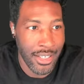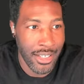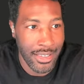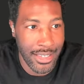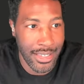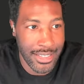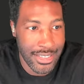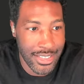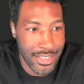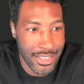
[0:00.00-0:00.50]

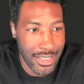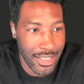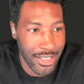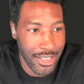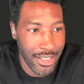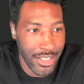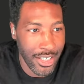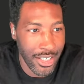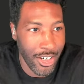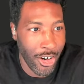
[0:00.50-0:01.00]
this is
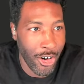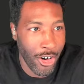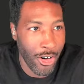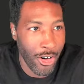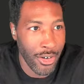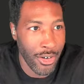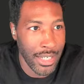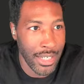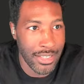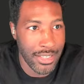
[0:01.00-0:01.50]
literally
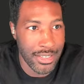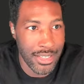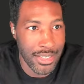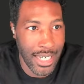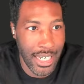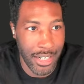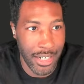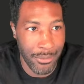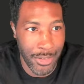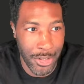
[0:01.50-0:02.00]
all it's
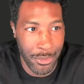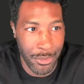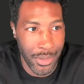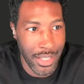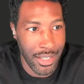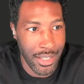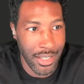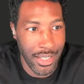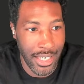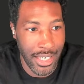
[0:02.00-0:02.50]
kind of
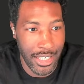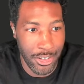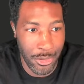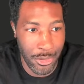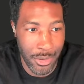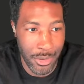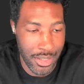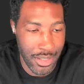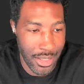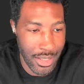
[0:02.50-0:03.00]
doing, and you
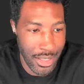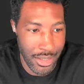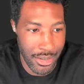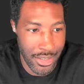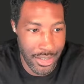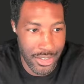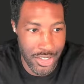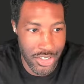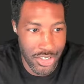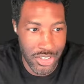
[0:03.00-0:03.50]
can
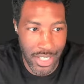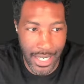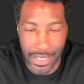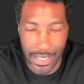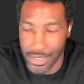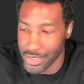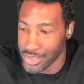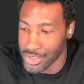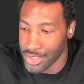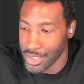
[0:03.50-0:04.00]
literally just change